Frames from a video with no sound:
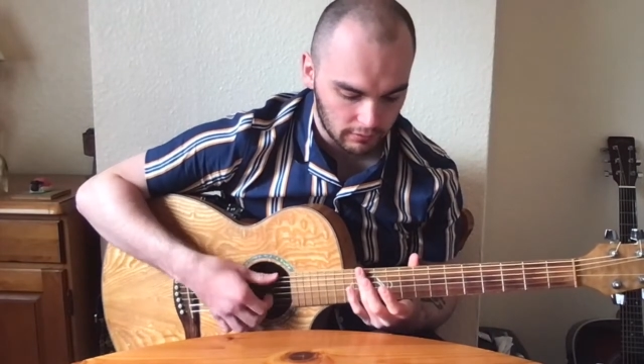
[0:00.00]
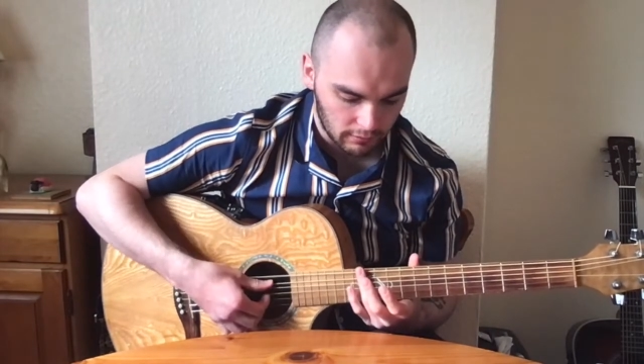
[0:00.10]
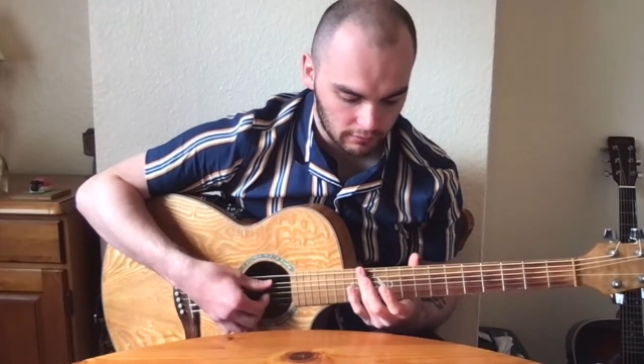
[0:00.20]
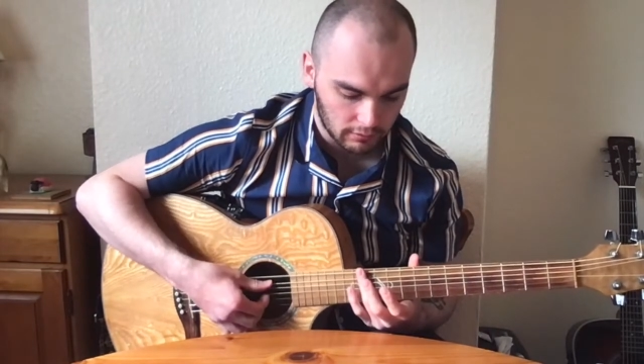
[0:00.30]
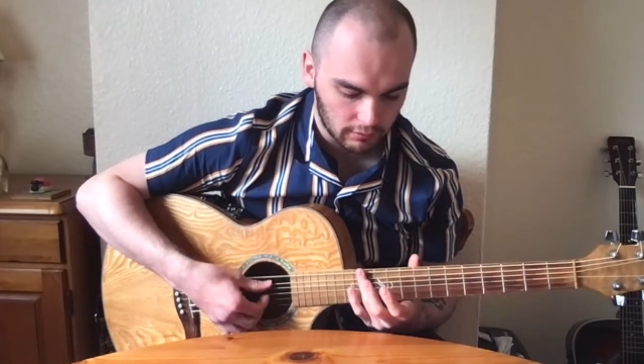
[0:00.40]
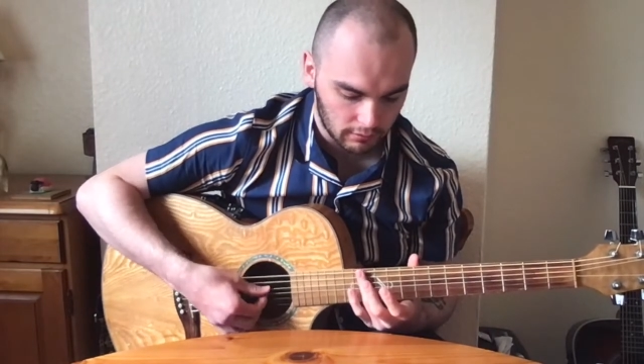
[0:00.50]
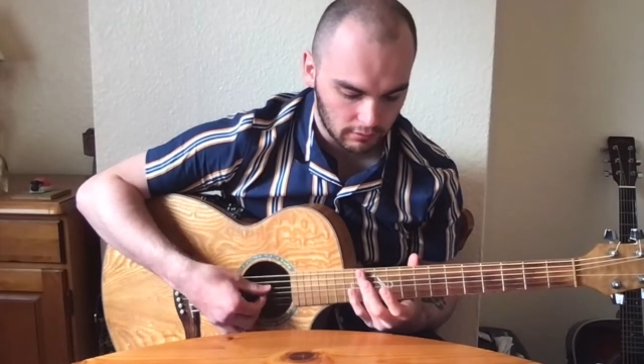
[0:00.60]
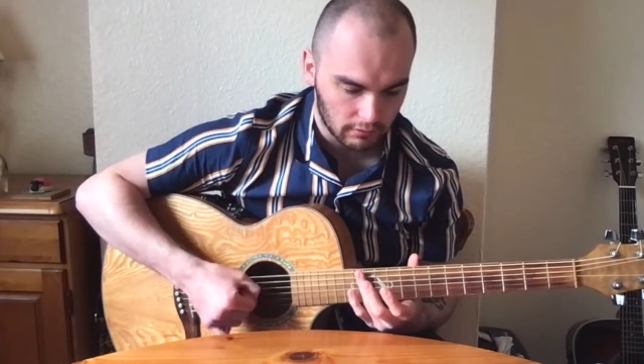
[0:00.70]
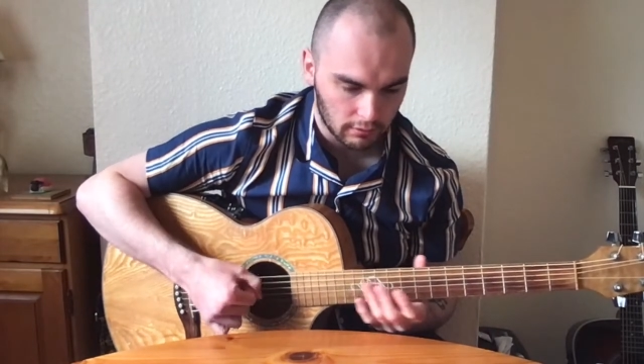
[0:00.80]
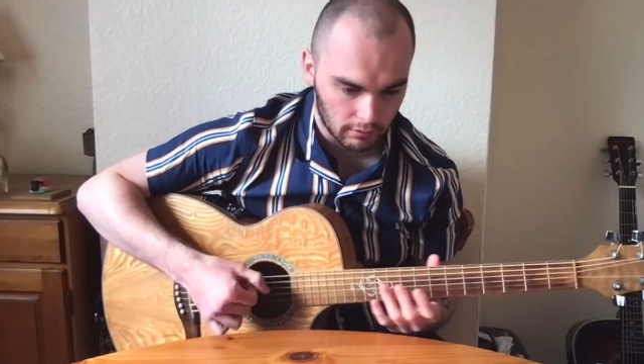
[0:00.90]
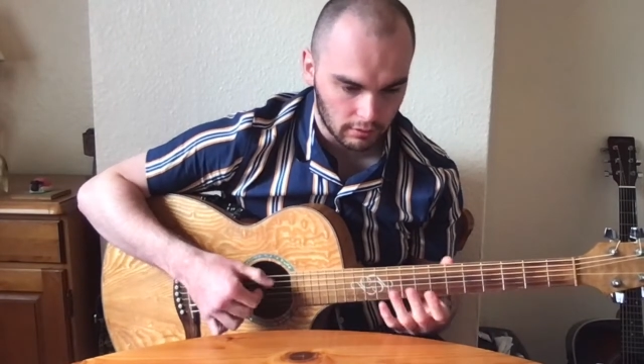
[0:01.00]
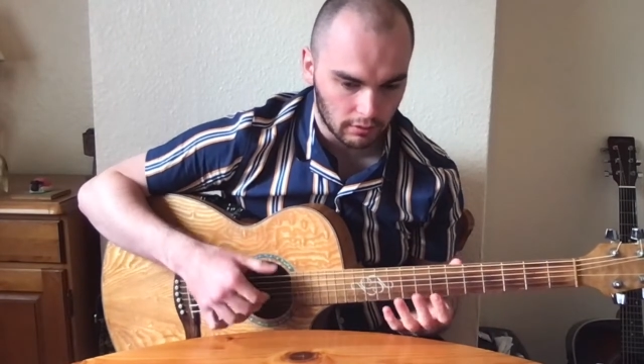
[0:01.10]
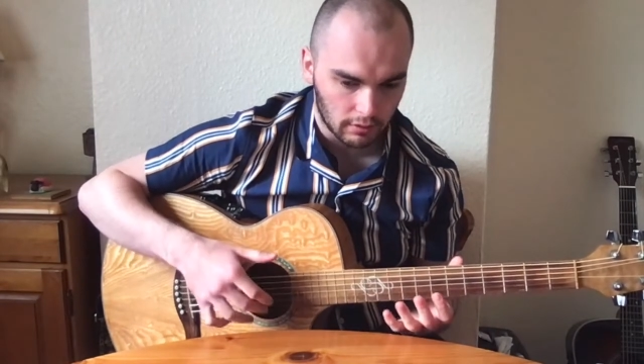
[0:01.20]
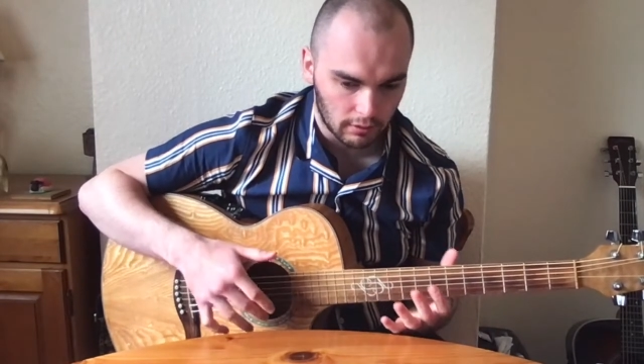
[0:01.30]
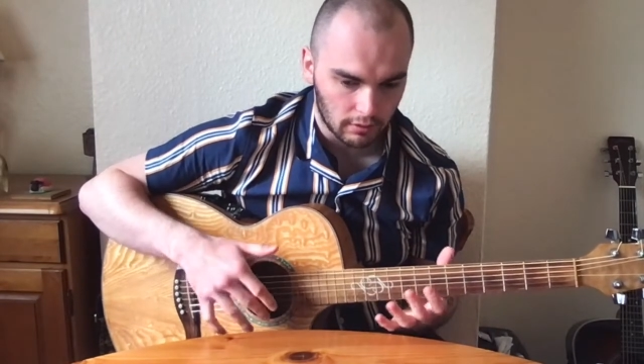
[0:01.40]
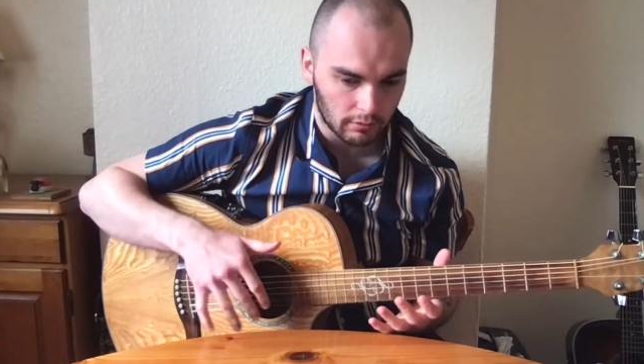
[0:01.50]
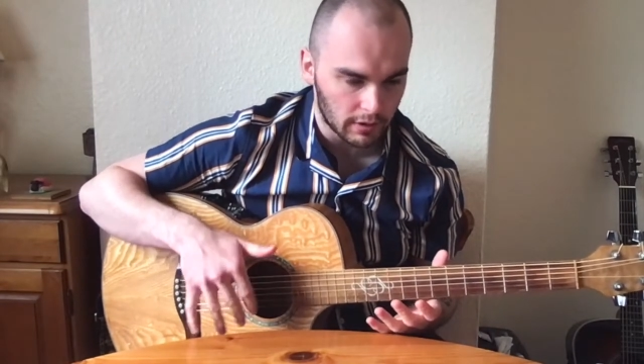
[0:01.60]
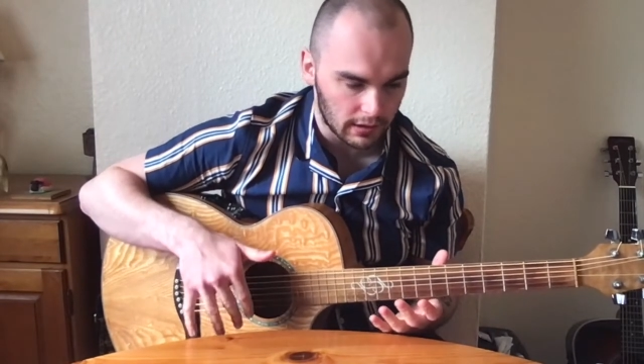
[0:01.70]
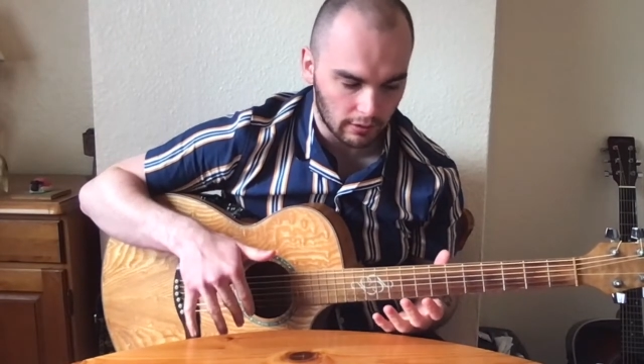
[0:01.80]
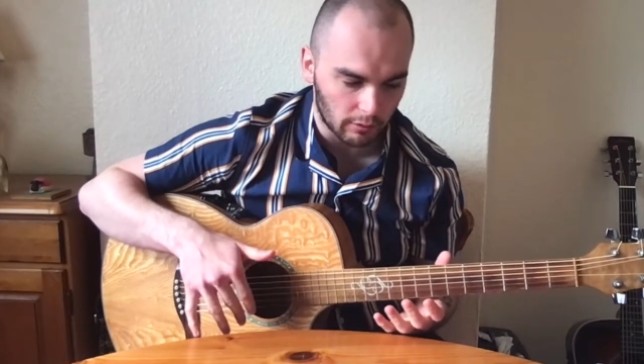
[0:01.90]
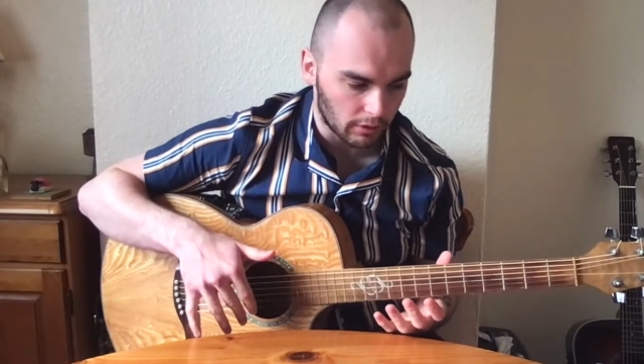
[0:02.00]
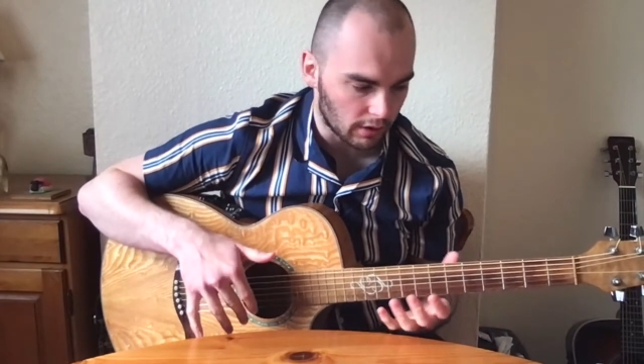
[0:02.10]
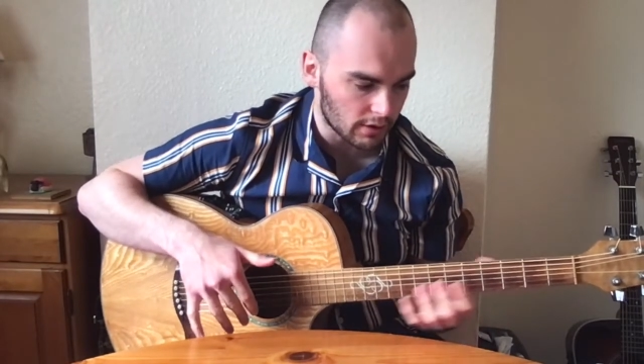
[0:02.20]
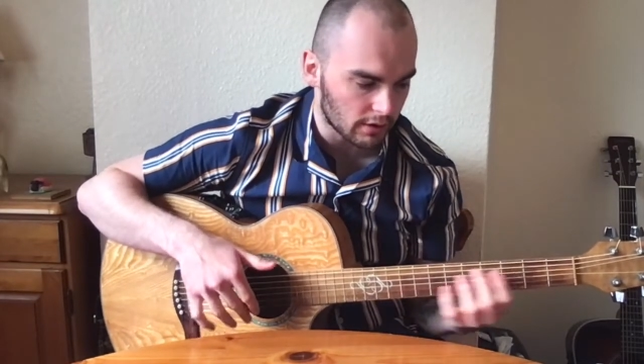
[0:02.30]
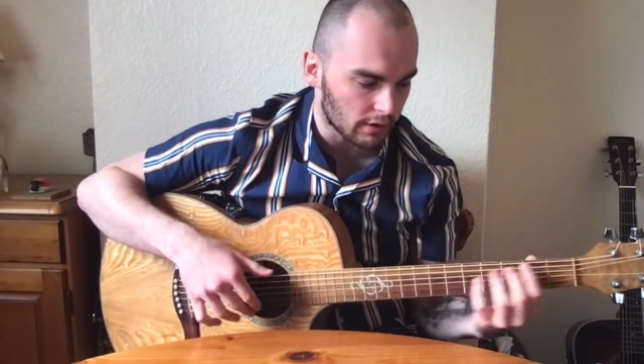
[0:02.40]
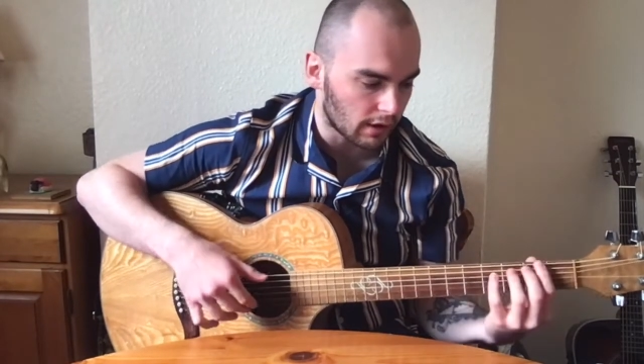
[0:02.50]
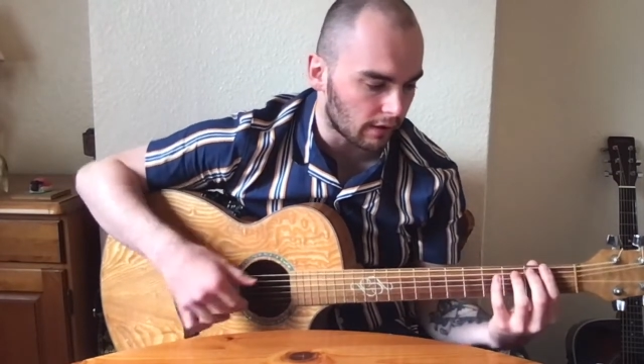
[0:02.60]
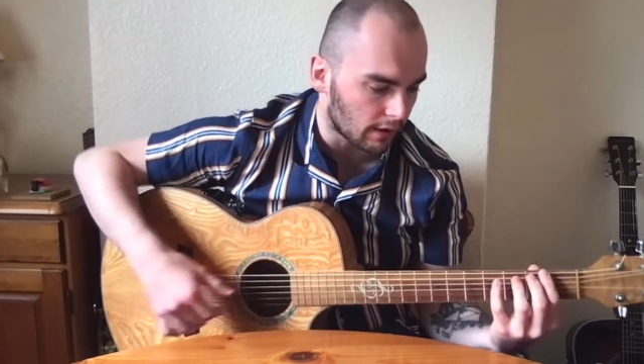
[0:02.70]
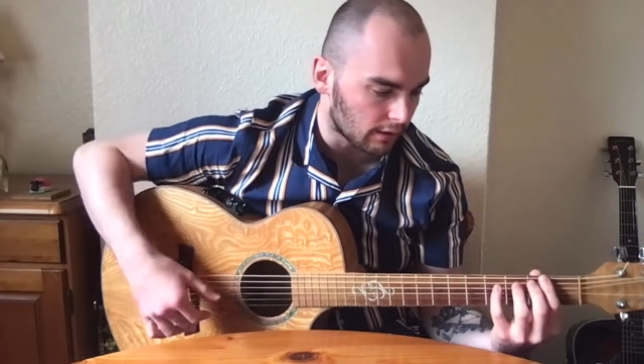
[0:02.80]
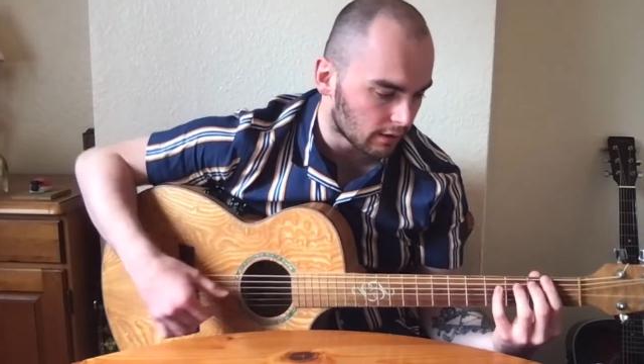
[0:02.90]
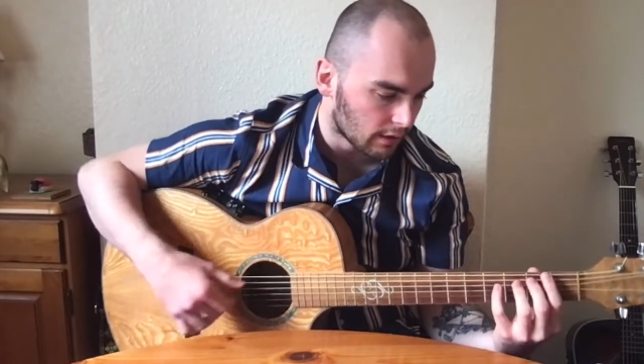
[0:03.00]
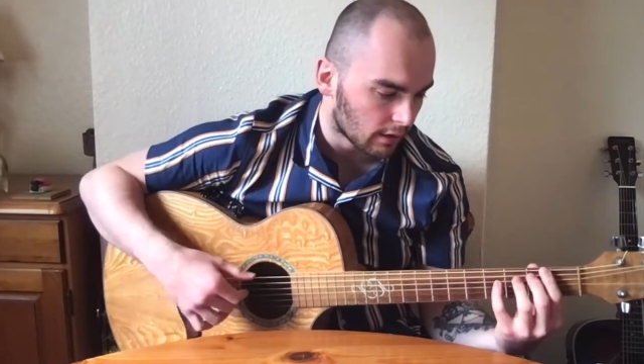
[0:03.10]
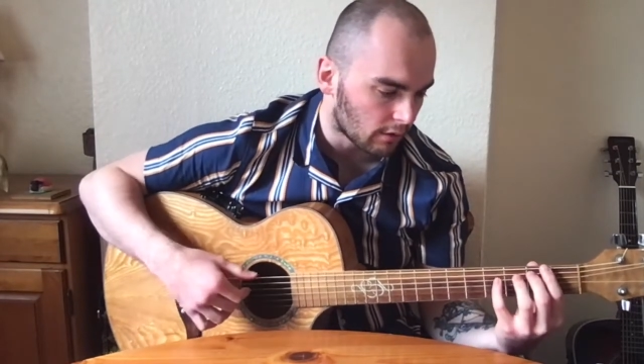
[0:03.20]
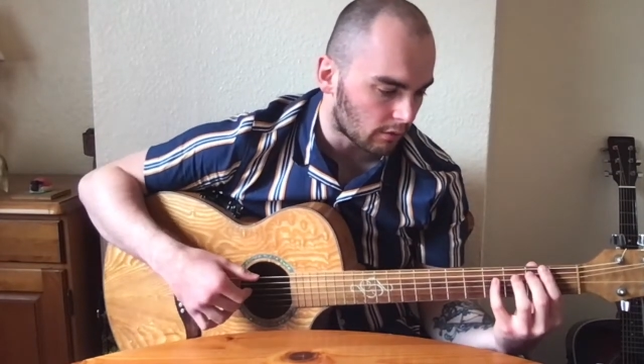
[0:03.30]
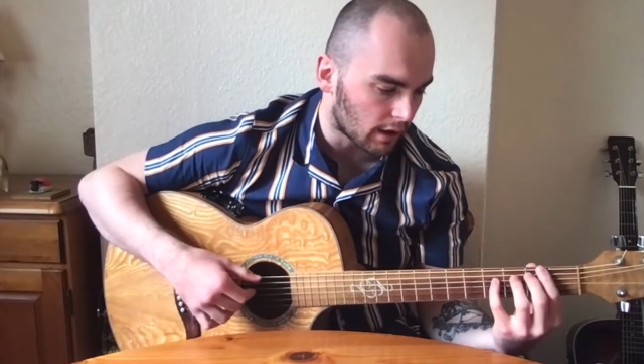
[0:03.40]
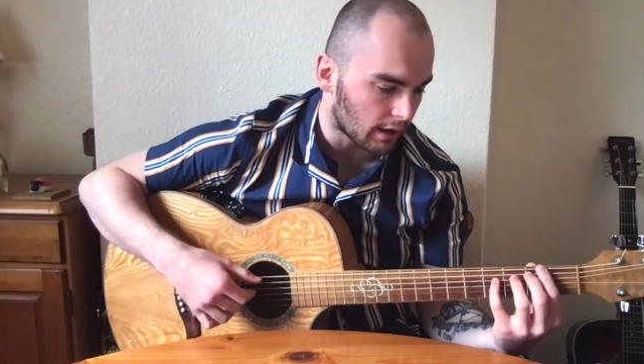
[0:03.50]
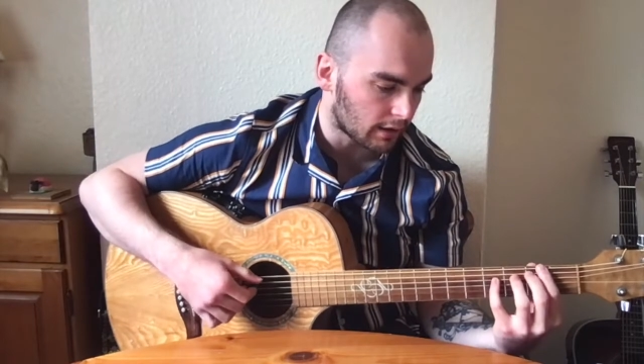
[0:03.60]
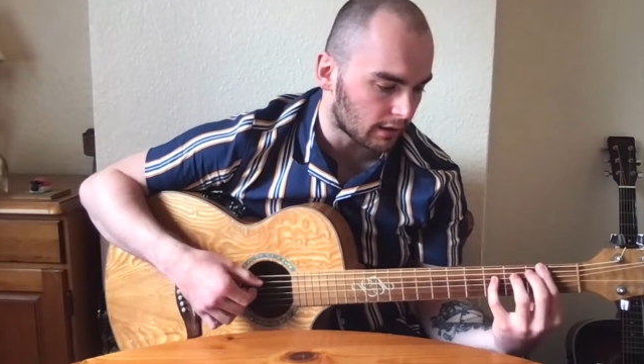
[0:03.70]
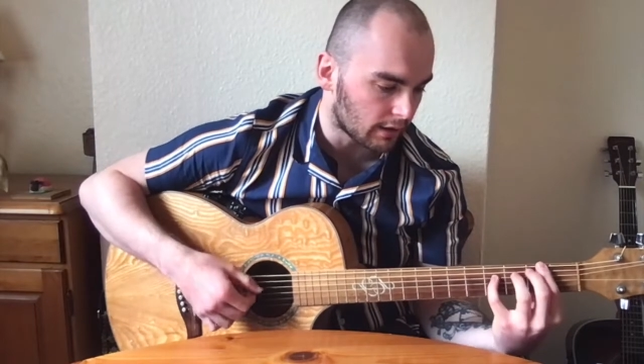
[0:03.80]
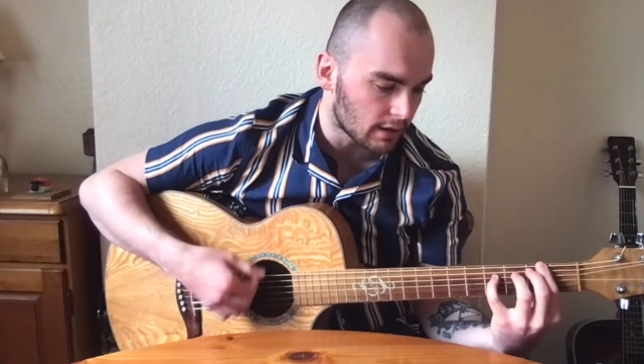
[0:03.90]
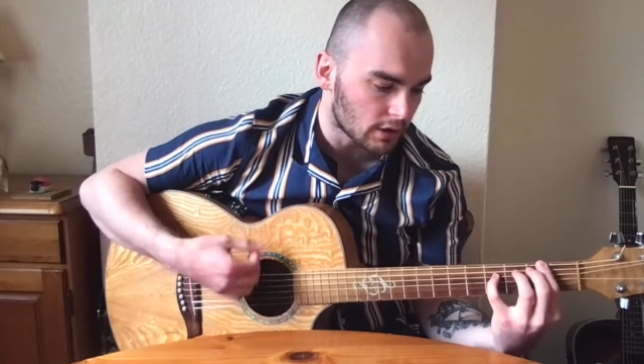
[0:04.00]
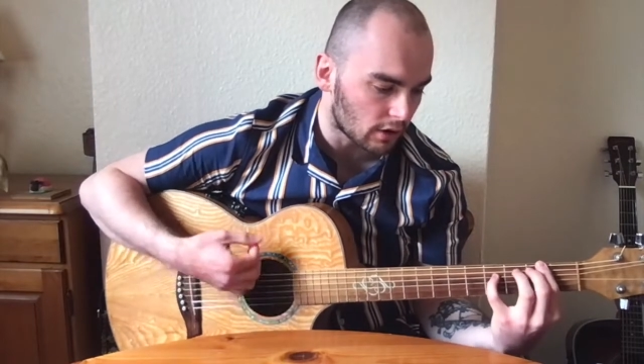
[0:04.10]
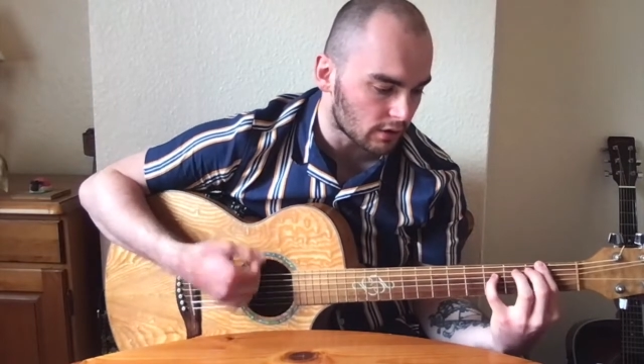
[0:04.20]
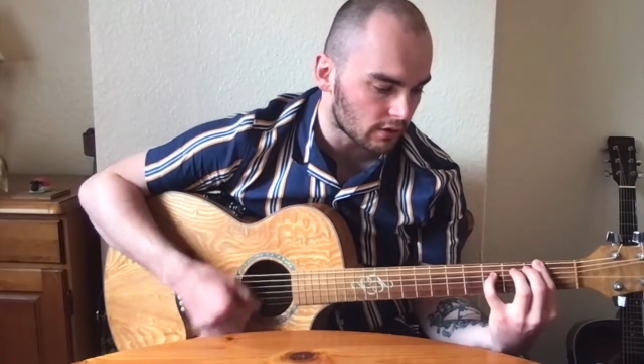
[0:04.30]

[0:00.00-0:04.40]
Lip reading: missing out the percussion, and then we're adding in these chords.